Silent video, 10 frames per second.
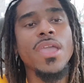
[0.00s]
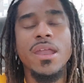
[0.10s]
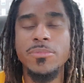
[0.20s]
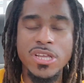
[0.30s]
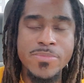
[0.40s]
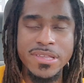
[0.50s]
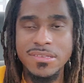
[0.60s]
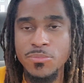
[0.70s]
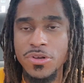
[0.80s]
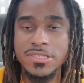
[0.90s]
And I'm going to try to make it
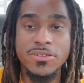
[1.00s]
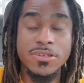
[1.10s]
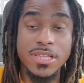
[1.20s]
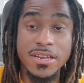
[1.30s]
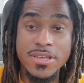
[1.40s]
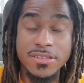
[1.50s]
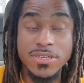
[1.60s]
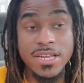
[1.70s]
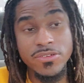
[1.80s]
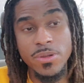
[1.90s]
simple because I know a lot of you guys
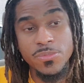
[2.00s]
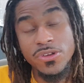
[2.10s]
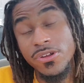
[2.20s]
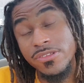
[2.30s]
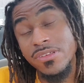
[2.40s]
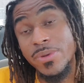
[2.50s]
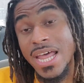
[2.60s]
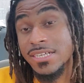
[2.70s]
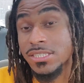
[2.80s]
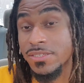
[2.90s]
are not into cryptocurrency, but
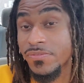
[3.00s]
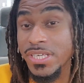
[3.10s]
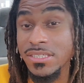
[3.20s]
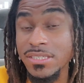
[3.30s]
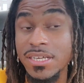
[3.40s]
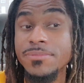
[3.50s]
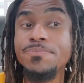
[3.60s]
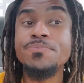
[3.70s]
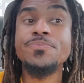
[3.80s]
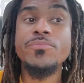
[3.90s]
actually Visa
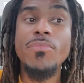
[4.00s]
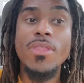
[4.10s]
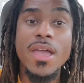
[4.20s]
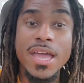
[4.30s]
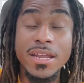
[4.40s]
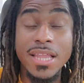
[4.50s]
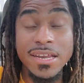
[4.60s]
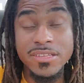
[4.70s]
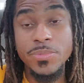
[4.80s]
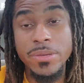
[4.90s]
and a lot
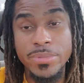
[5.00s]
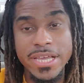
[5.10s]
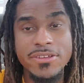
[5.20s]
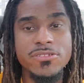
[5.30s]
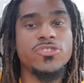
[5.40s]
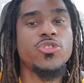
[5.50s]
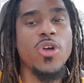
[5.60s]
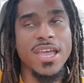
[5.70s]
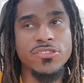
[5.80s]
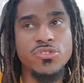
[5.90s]
of these big players are
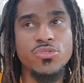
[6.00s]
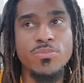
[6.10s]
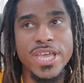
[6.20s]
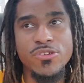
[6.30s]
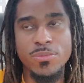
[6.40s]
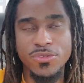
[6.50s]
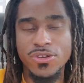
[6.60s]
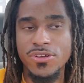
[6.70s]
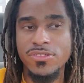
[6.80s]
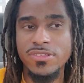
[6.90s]
trying to make
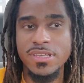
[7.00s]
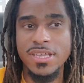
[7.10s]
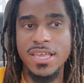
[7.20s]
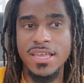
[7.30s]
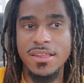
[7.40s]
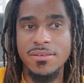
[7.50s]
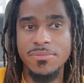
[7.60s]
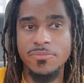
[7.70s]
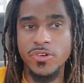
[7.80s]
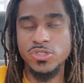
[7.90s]
cryptocurrency and
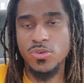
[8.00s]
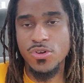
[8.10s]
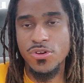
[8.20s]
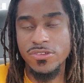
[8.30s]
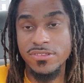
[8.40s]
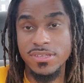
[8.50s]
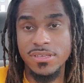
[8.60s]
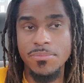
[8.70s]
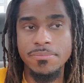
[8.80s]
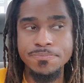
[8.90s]
virtual
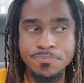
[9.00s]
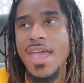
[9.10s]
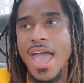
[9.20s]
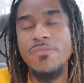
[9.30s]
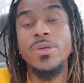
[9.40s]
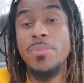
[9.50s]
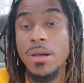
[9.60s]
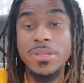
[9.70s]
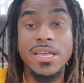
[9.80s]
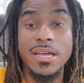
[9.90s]
currency have the
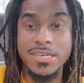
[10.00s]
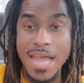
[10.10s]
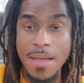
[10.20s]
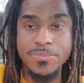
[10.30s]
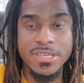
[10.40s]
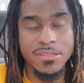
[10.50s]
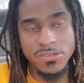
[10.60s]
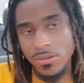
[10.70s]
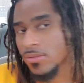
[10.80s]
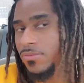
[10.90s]
public adopt it.
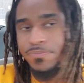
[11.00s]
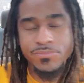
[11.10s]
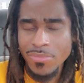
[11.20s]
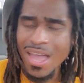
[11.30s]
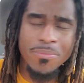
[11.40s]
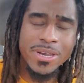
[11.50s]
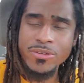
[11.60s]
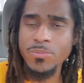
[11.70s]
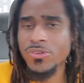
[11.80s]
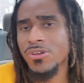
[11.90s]
So I've been in
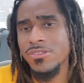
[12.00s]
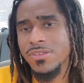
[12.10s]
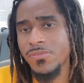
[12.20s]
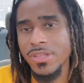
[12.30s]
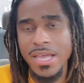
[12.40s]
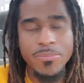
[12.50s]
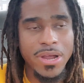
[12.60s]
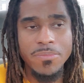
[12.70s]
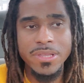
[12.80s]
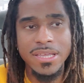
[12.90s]
cryptocurrency for
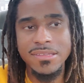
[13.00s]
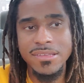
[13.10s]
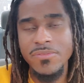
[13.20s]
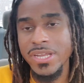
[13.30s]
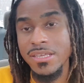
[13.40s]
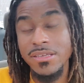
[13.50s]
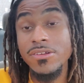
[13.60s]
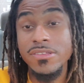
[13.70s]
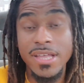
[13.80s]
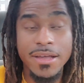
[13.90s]
probably 7-8
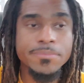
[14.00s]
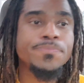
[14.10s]
years now,